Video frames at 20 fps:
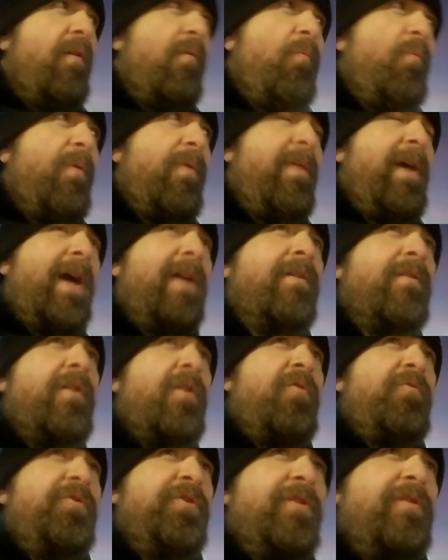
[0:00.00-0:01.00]
With that
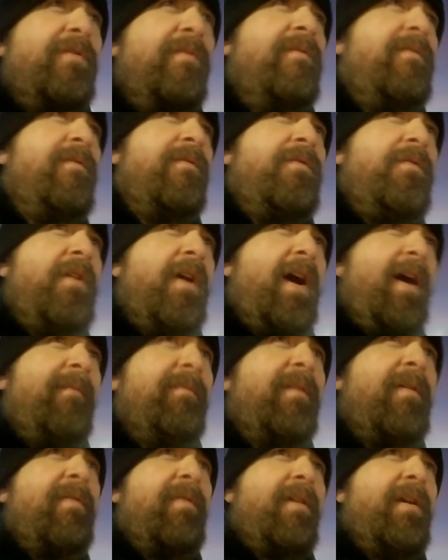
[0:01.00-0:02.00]
notion, you have
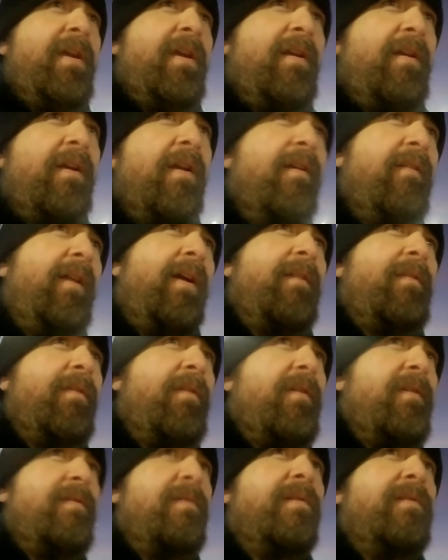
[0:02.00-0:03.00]
to think like
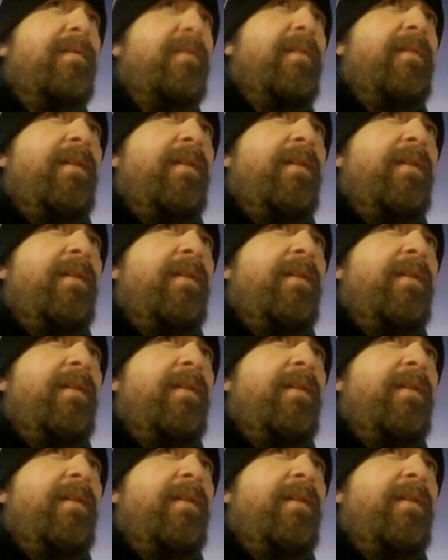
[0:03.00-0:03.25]
this.